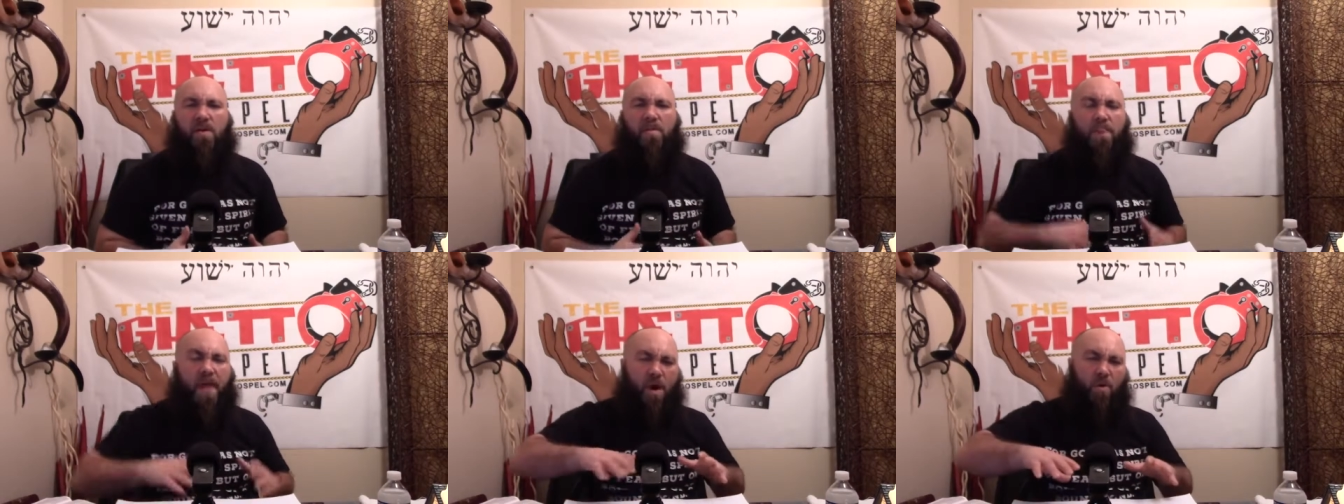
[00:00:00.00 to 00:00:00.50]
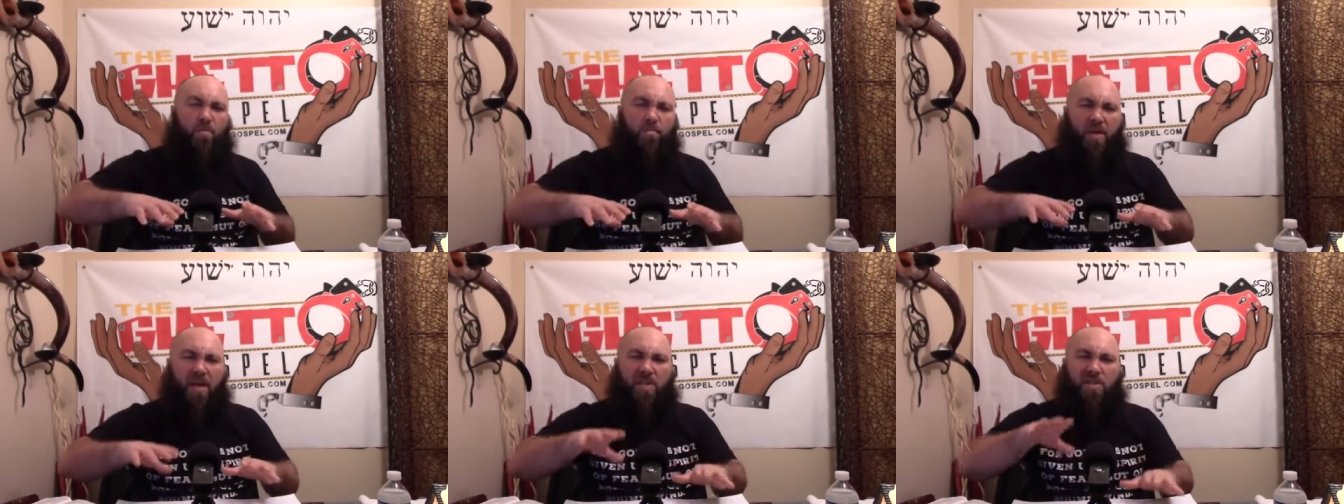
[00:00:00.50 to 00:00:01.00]
Now,
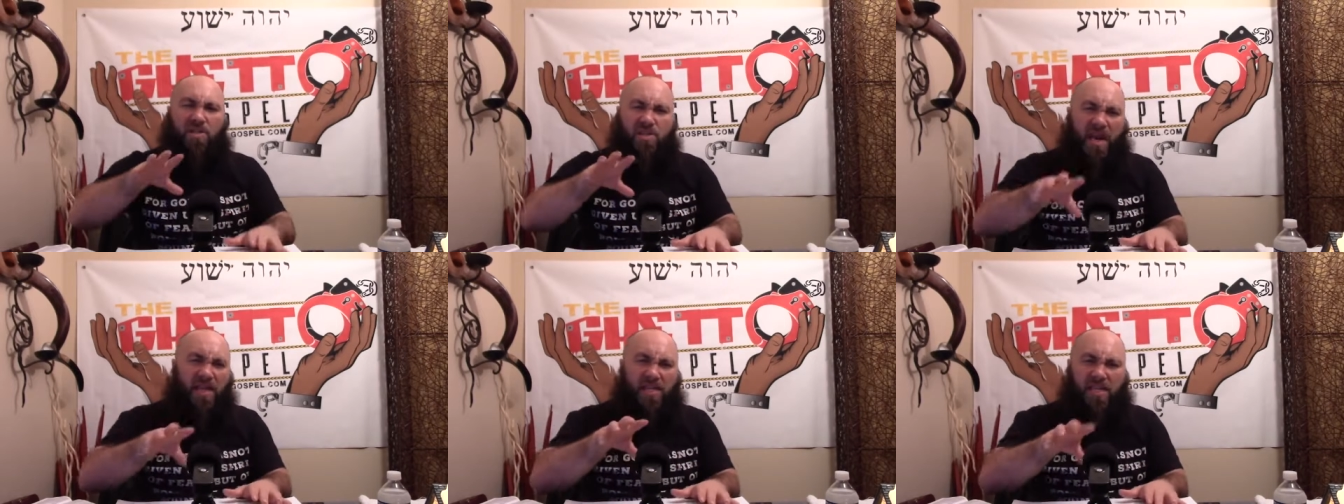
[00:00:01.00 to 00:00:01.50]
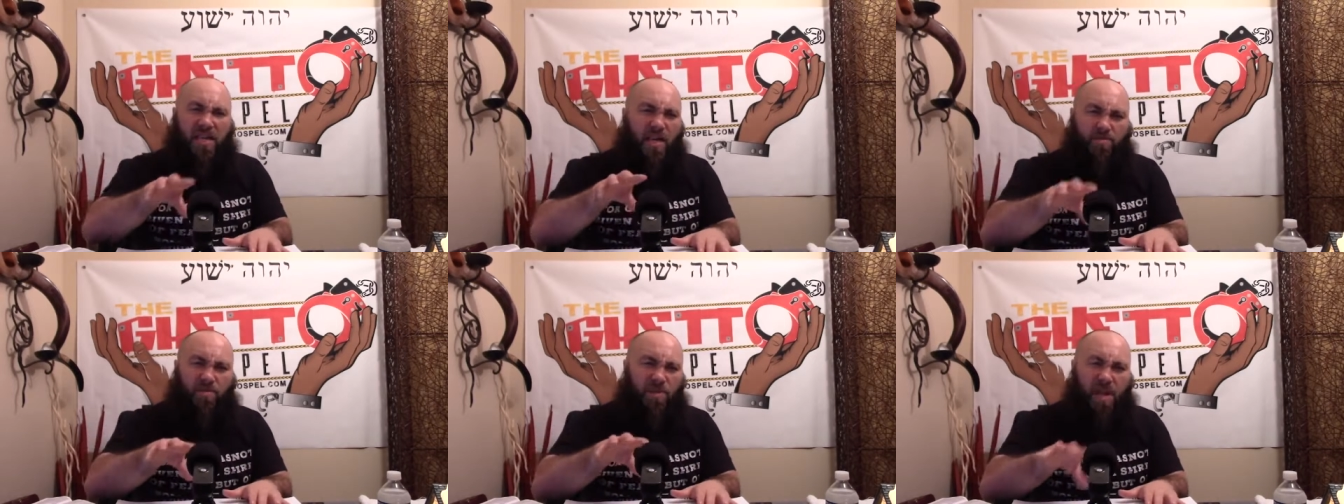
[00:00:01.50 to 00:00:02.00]
Satan
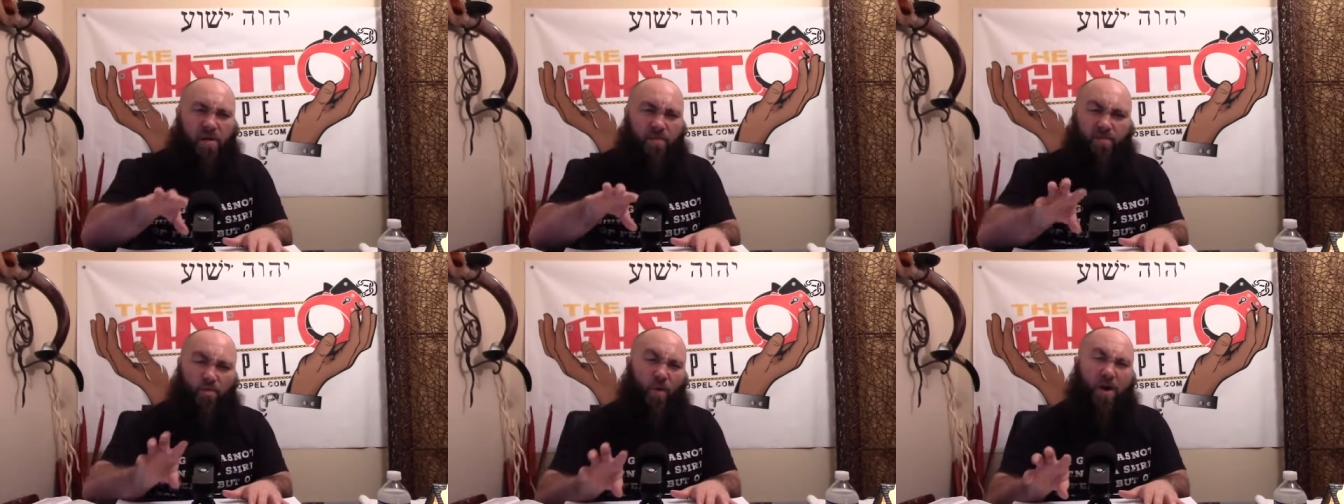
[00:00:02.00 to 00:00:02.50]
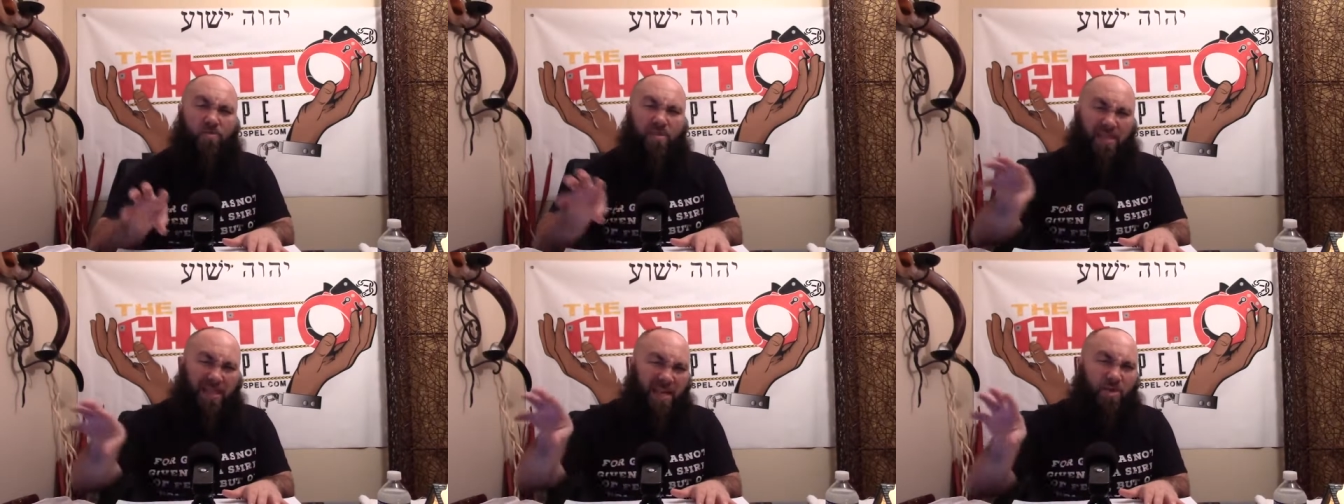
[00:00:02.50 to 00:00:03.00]
himself
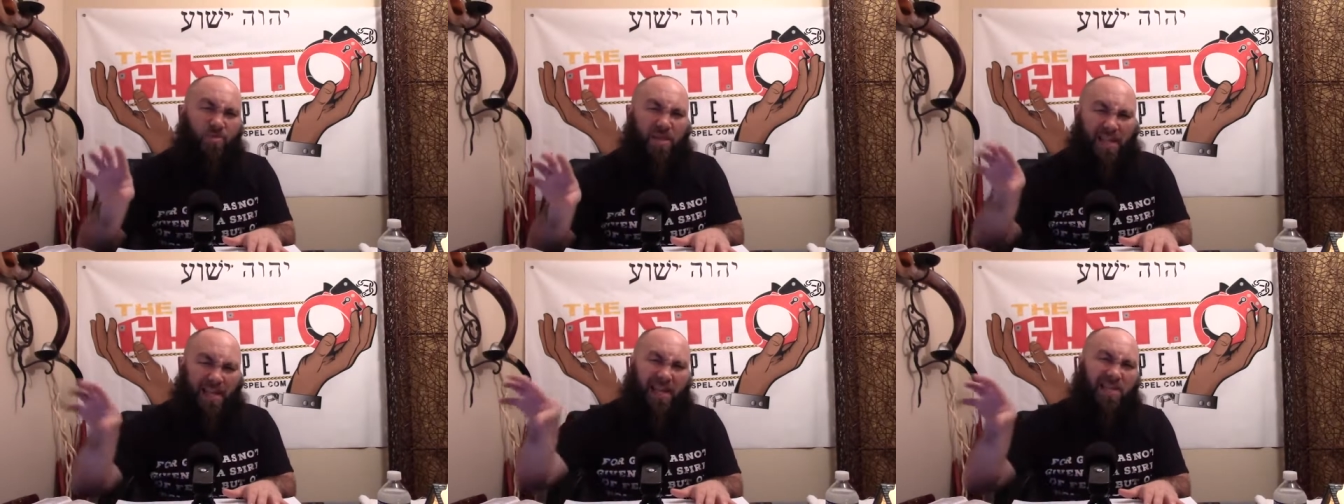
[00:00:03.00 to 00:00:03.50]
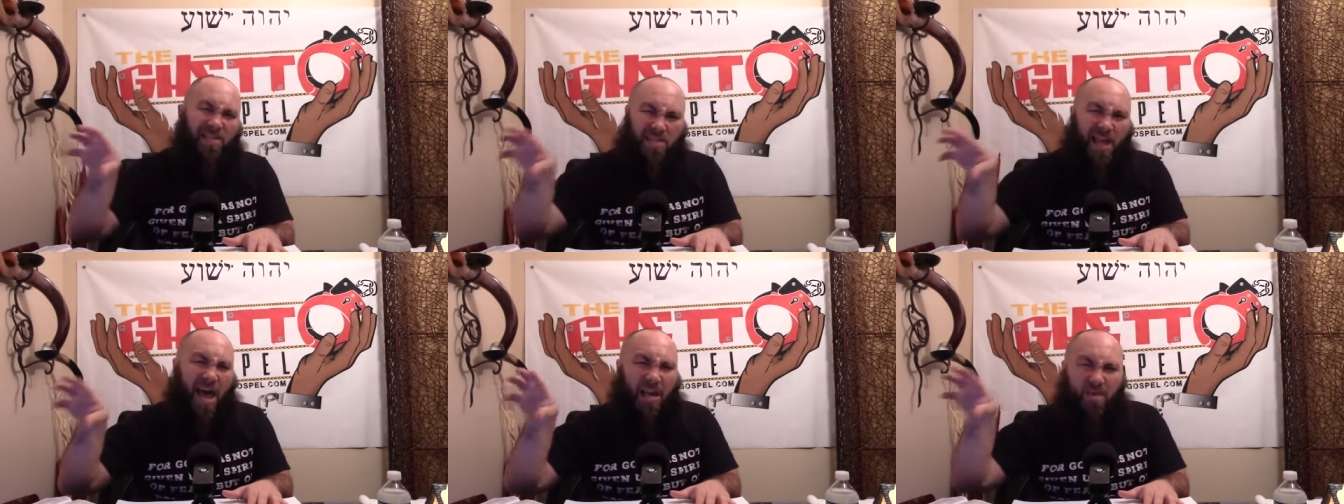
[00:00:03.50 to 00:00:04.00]
dwelt literally
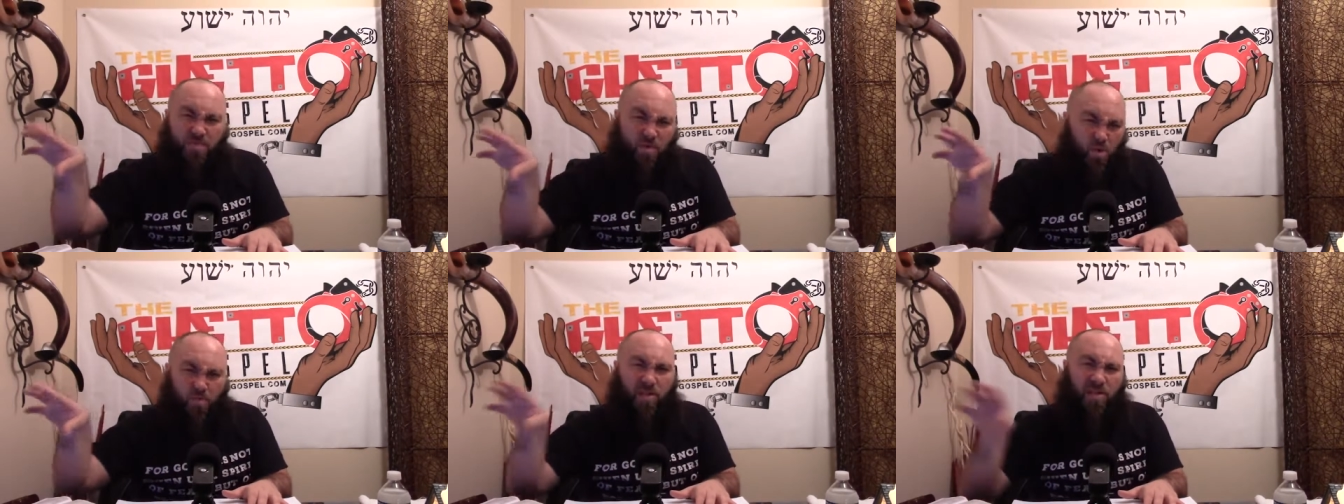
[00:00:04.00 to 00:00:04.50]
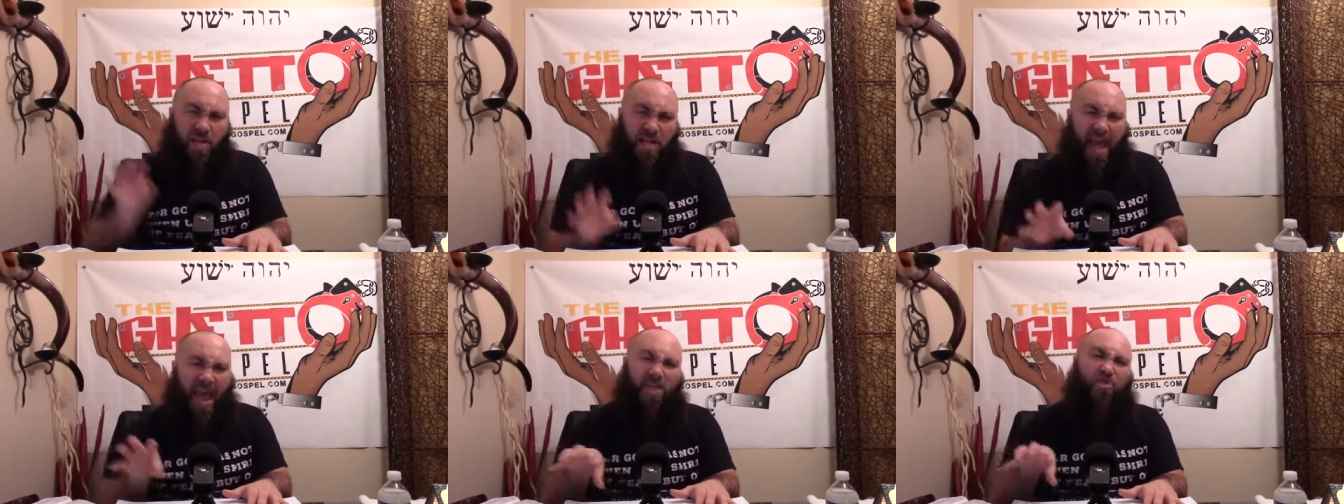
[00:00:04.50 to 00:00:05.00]
inside of Judas.
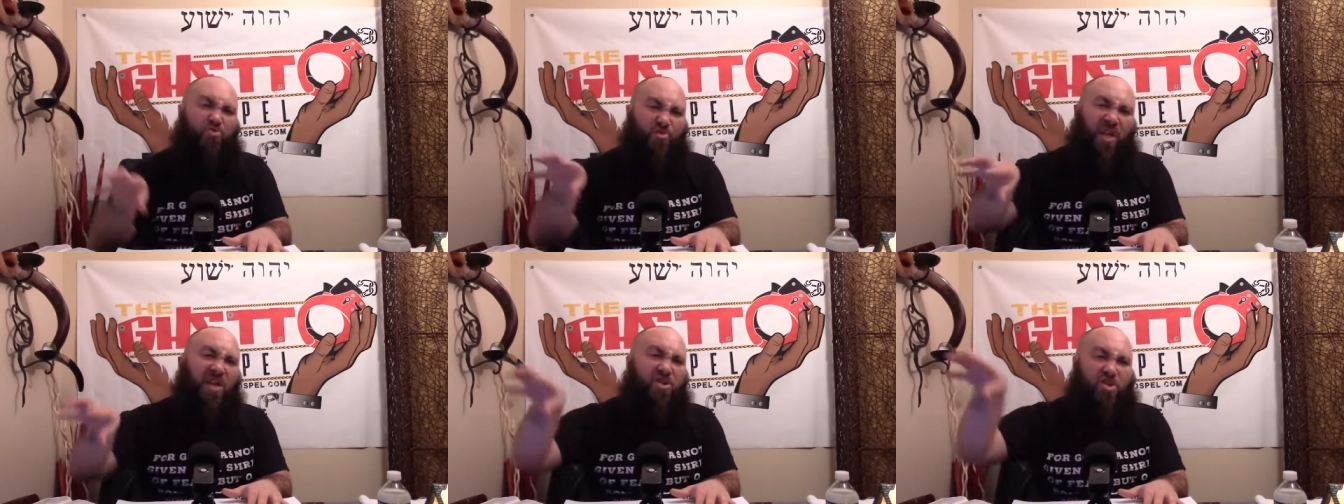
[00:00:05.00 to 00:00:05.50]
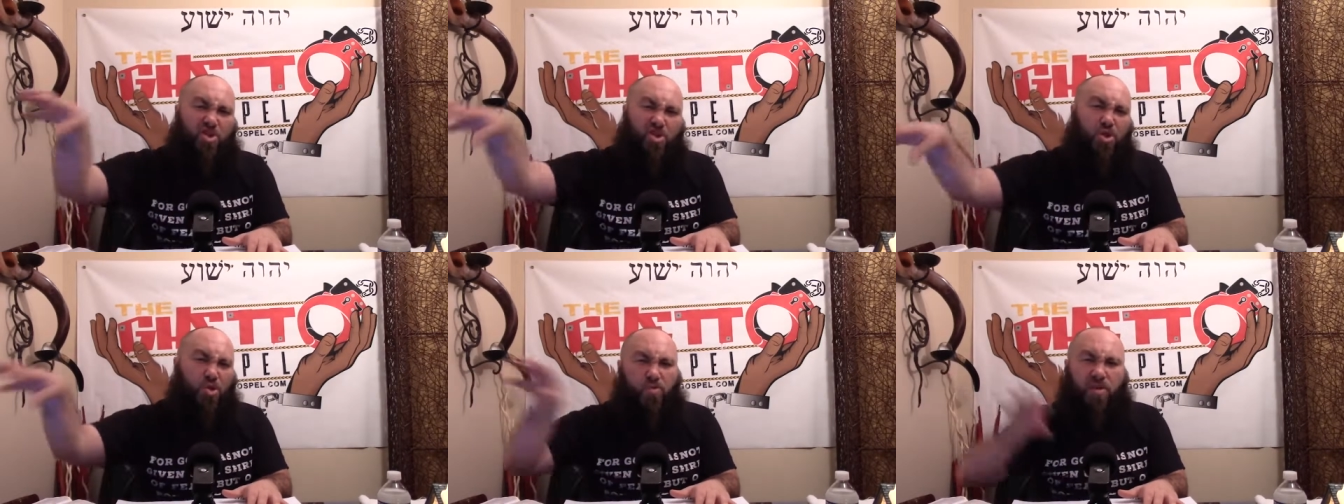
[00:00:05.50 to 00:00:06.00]
He entered into
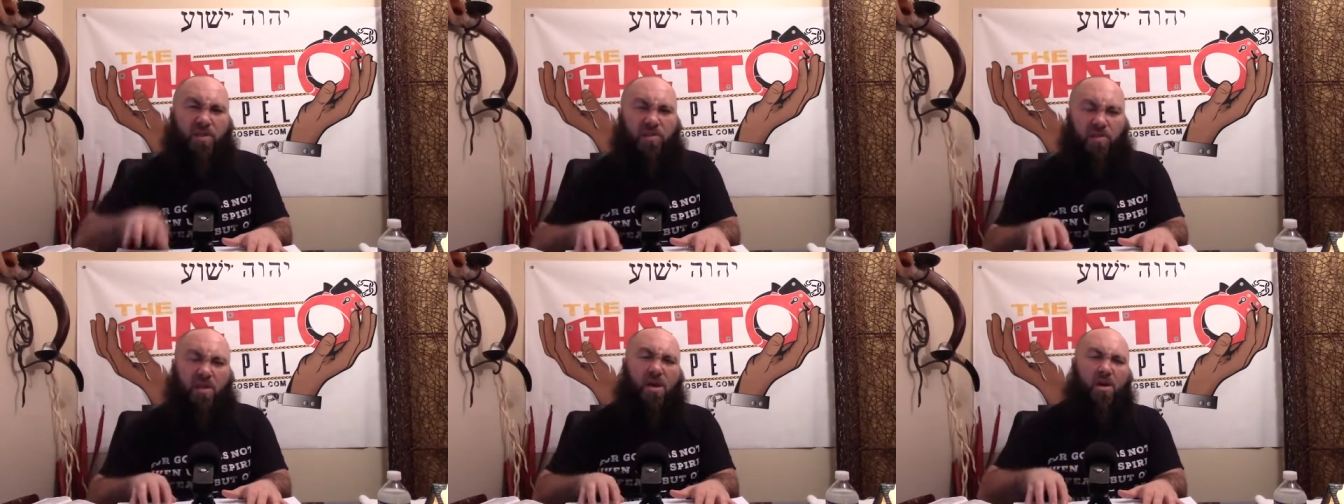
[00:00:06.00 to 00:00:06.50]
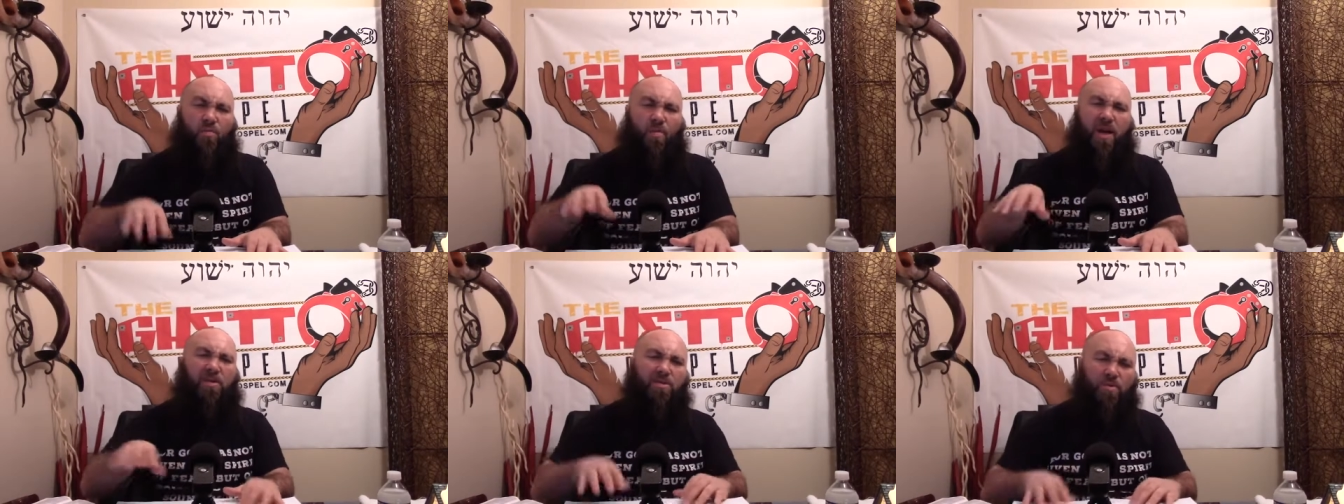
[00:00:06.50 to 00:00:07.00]
Judas, right?